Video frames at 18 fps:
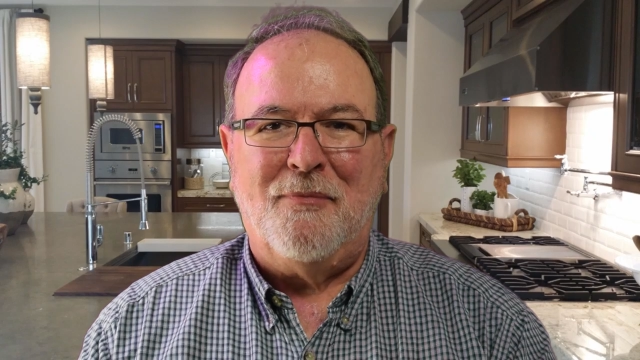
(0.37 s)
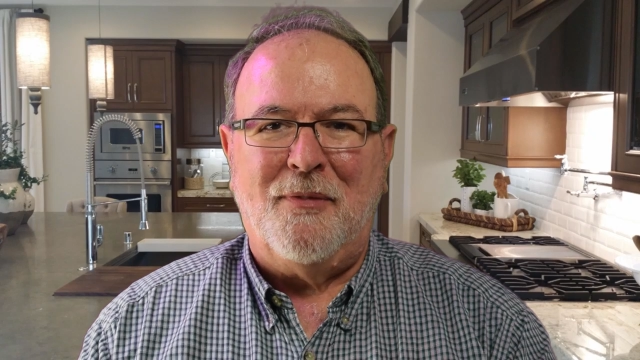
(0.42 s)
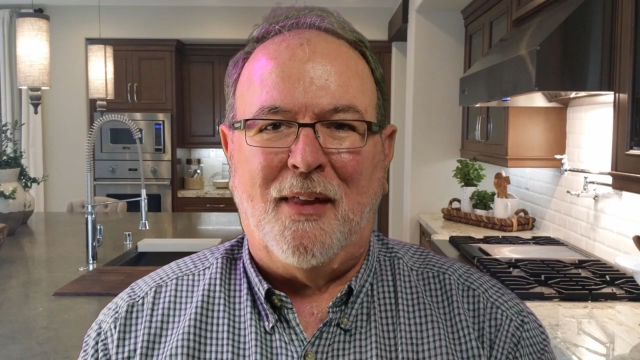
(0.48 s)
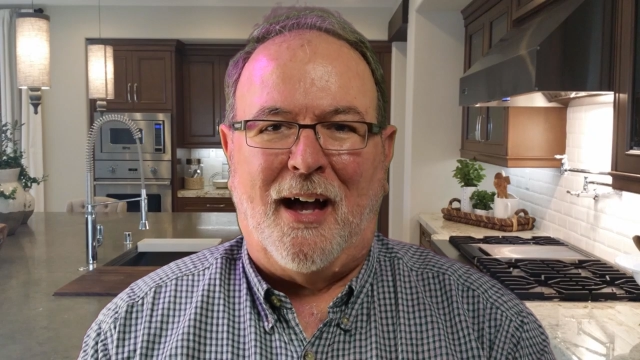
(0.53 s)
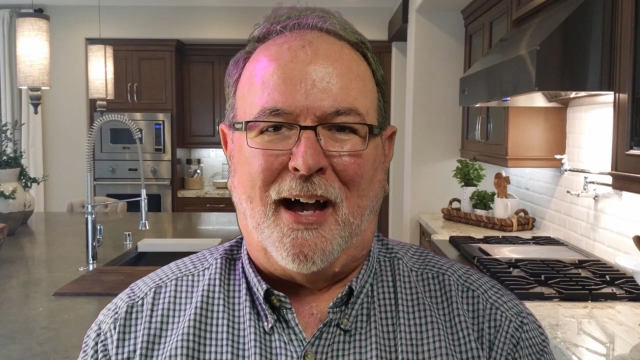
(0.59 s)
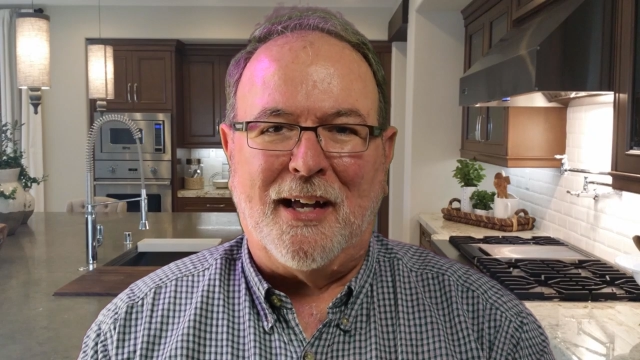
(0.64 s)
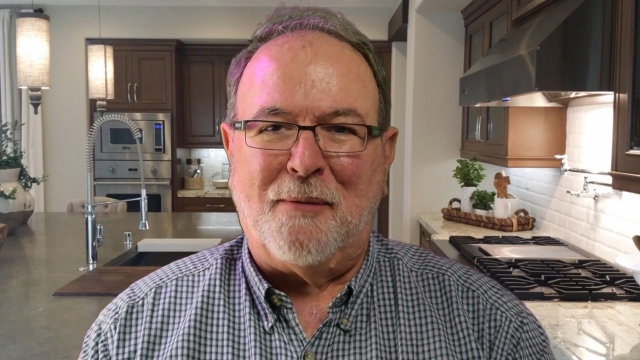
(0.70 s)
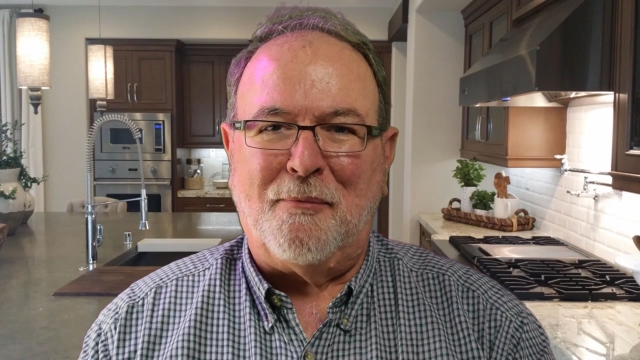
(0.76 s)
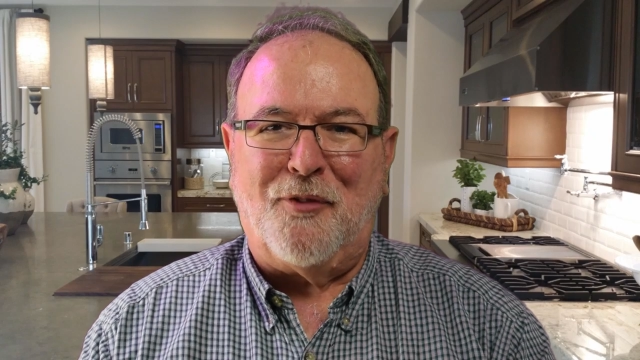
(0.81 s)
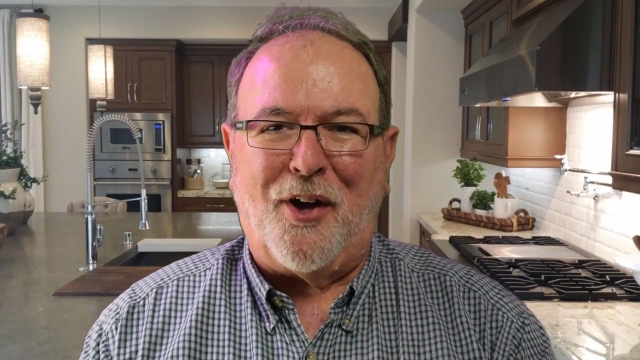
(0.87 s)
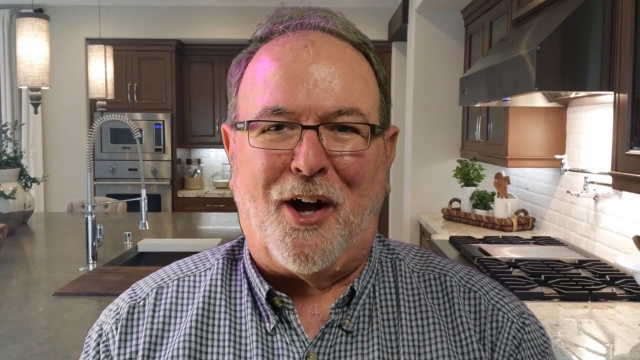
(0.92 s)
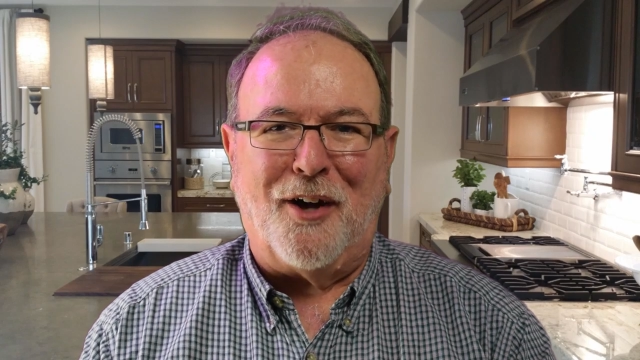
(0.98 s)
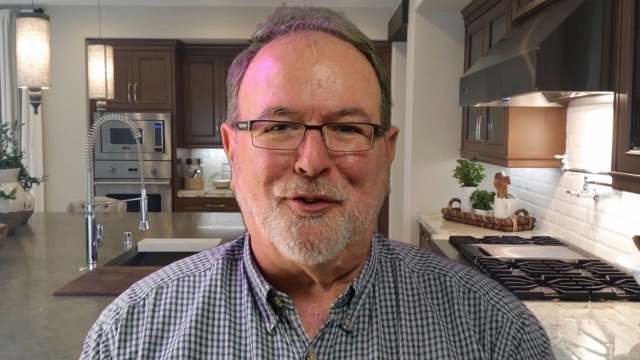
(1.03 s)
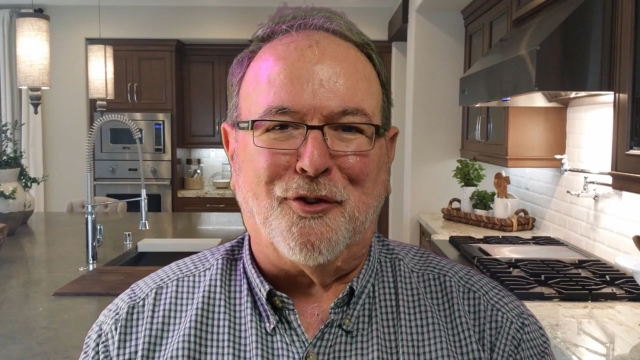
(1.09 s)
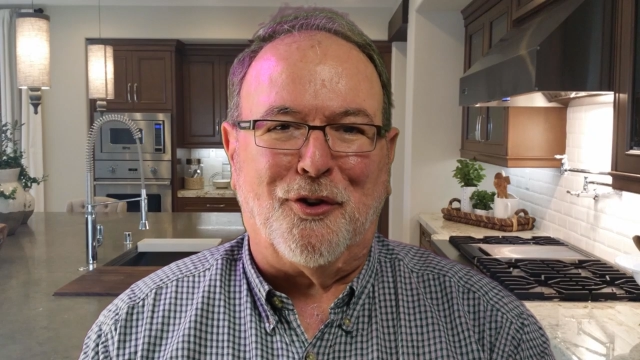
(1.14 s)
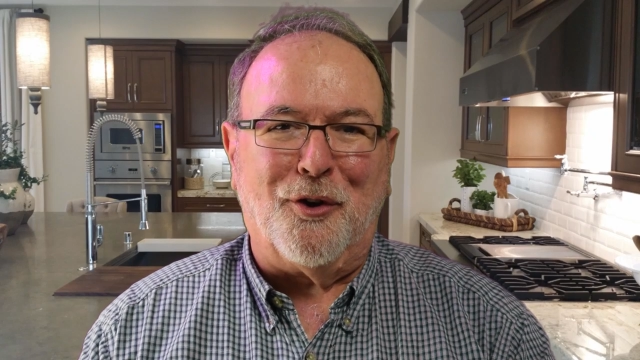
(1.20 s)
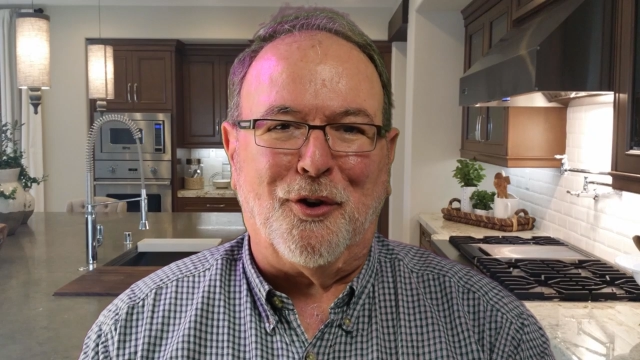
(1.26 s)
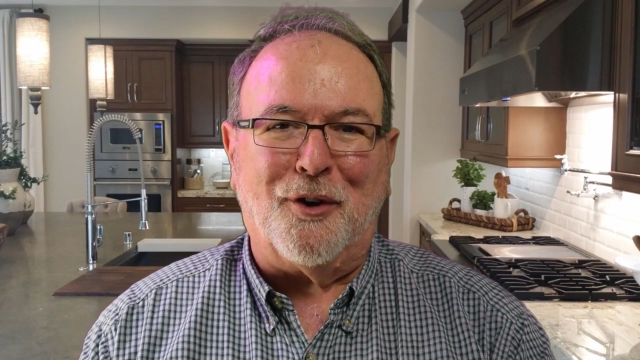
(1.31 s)
Hi, I'm
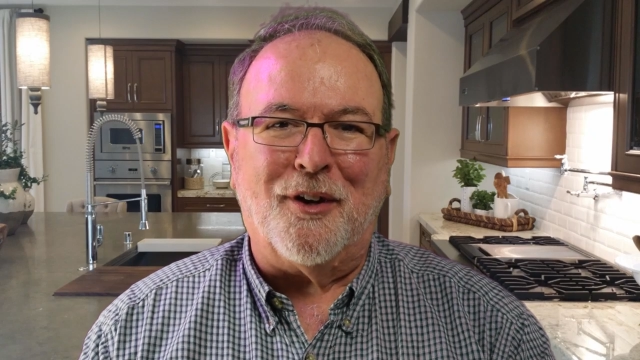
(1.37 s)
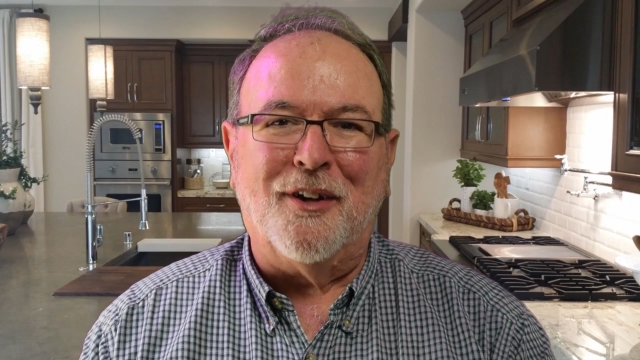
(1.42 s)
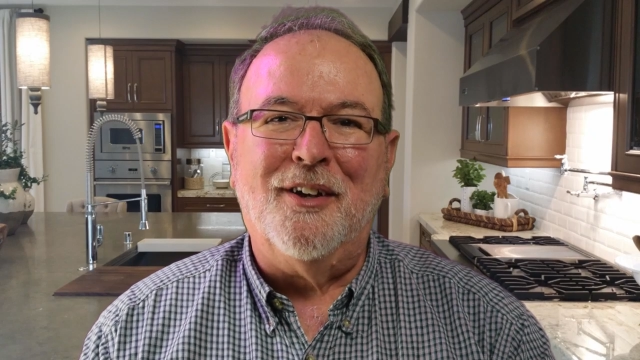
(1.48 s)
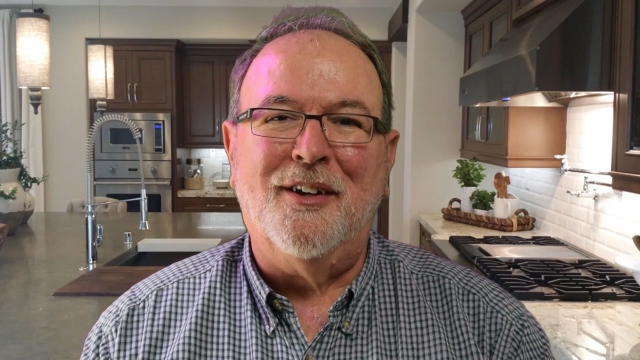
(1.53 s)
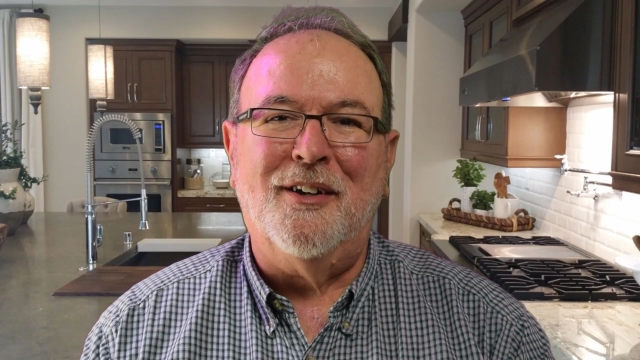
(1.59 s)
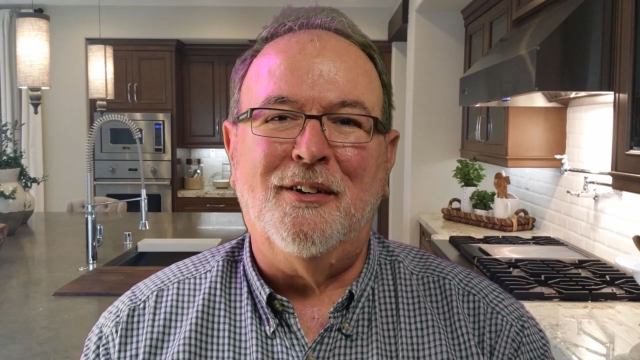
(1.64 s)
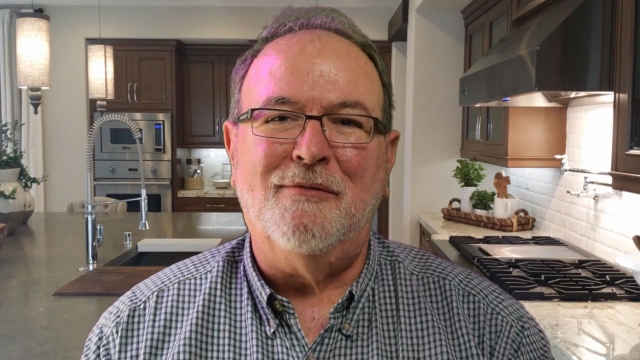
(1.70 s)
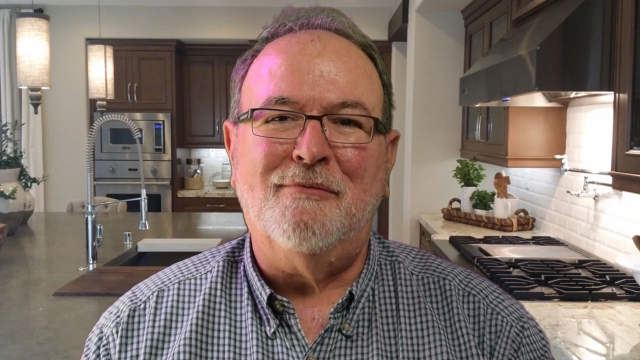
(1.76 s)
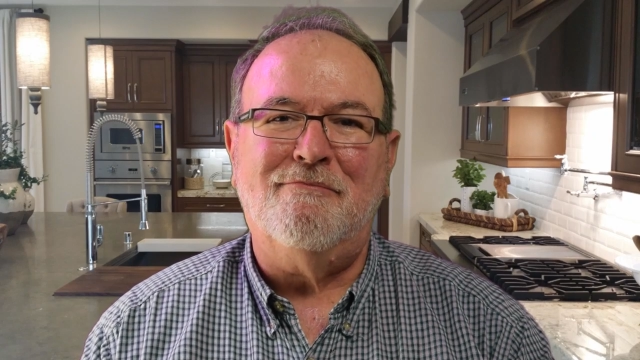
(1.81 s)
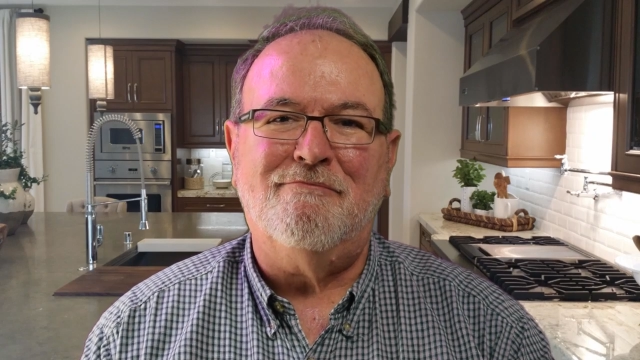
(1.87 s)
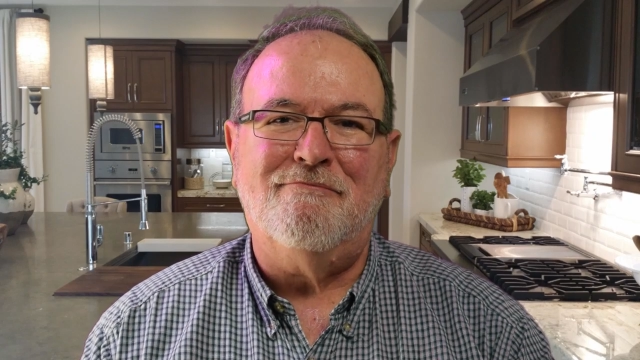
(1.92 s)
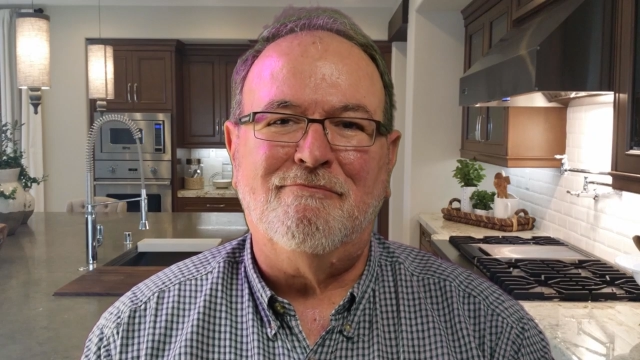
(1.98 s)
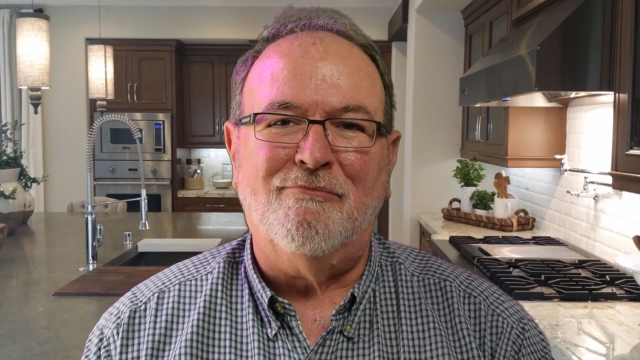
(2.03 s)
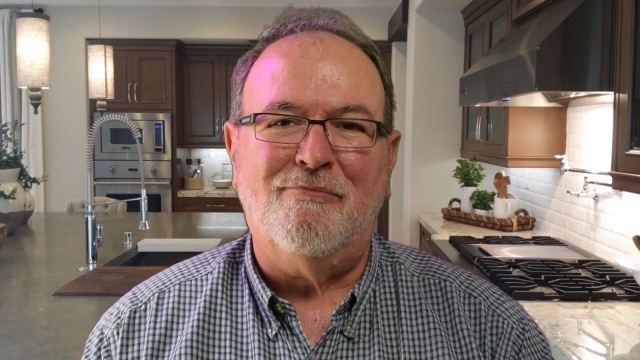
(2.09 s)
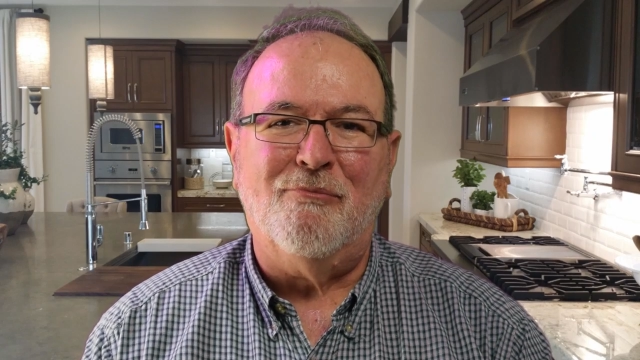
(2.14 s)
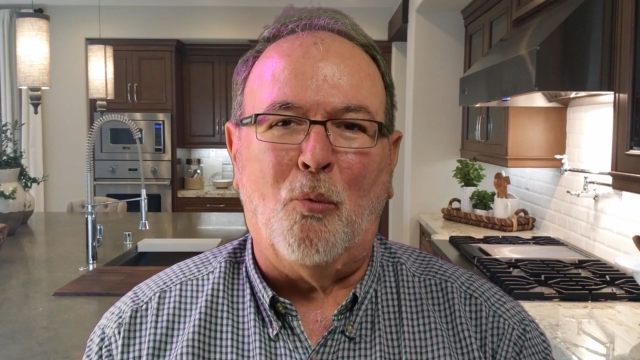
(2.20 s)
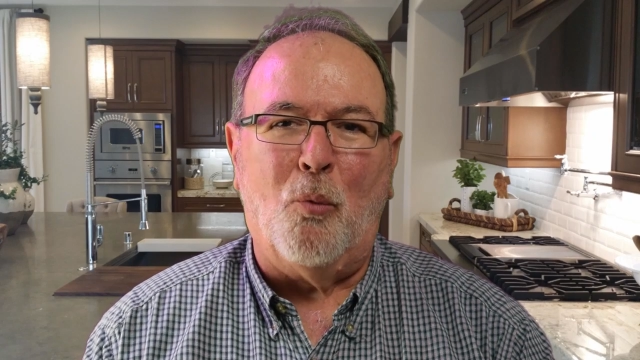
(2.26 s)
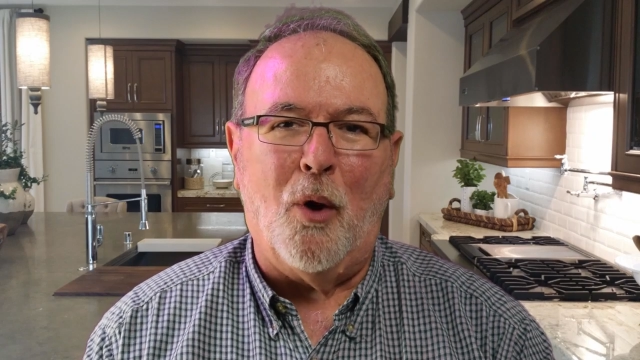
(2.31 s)
Todd Cook.
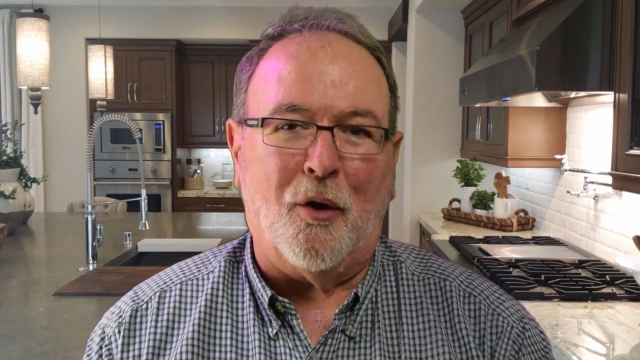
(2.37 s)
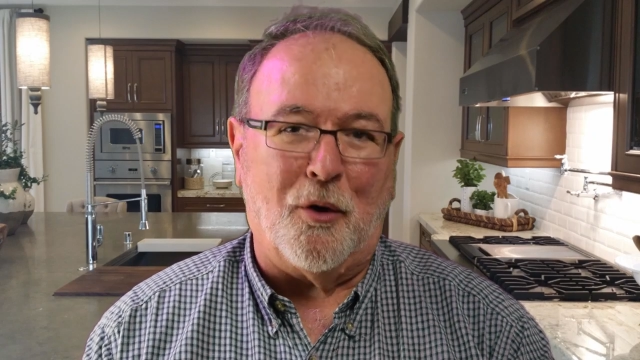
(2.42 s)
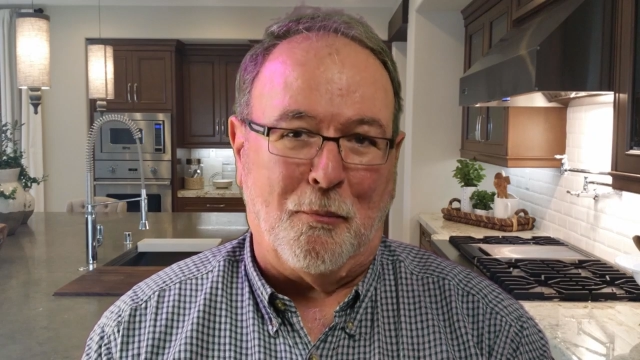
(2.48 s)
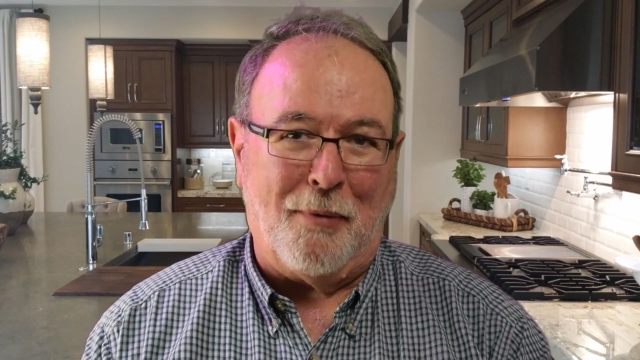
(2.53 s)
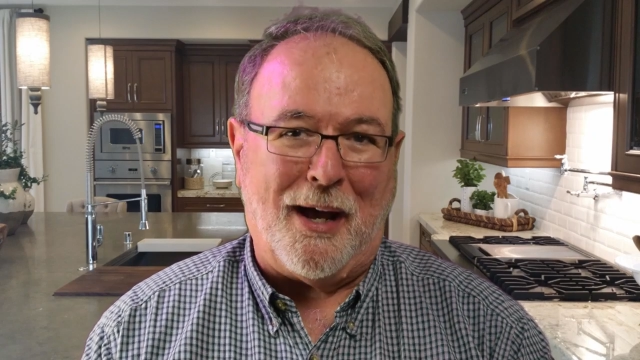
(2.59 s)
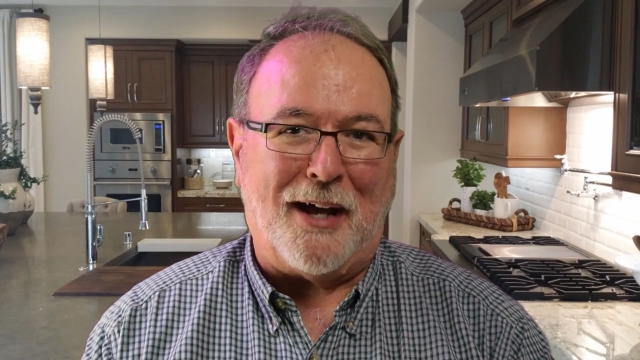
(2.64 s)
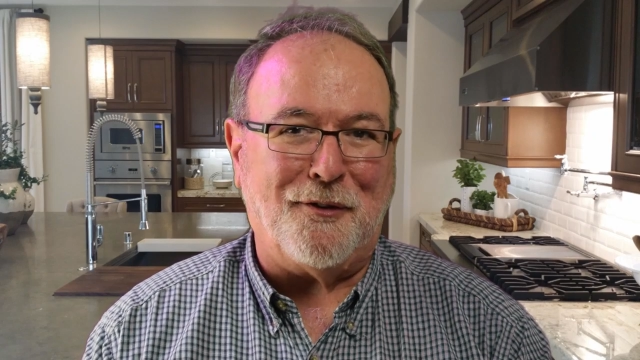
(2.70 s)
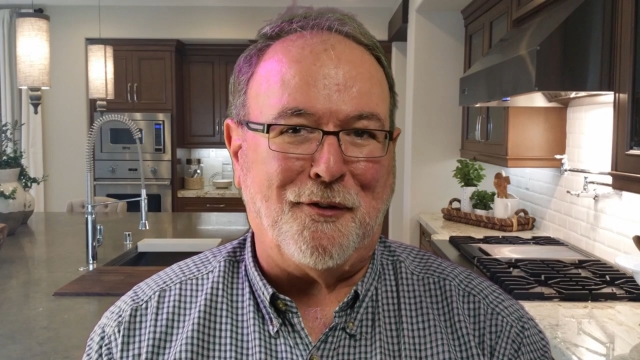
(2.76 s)
Welcome back